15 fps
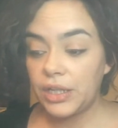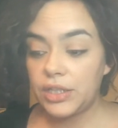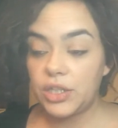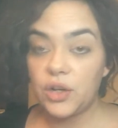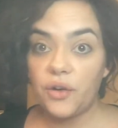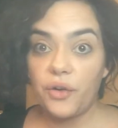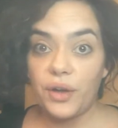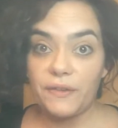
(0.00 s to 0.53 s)

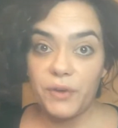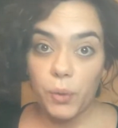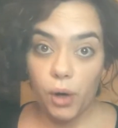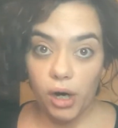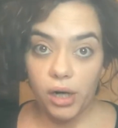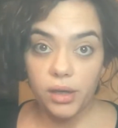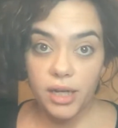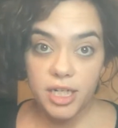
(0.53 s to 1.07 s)
So if you
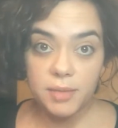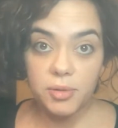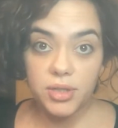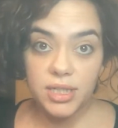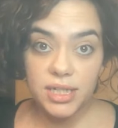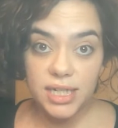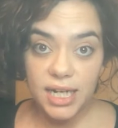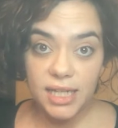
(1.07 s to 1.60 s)
are eligible
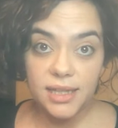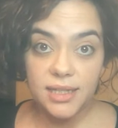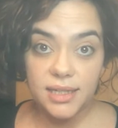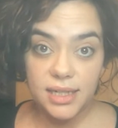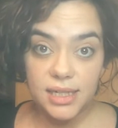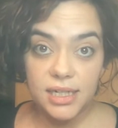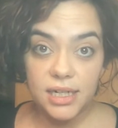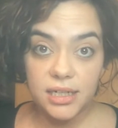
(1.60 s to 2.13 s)
to take
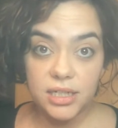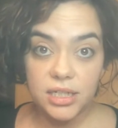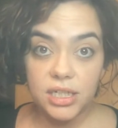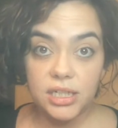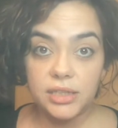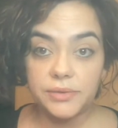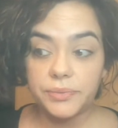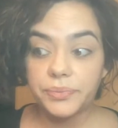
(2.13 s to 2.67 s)
this
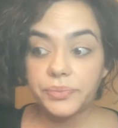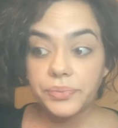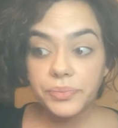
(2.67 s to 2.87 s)
deduction,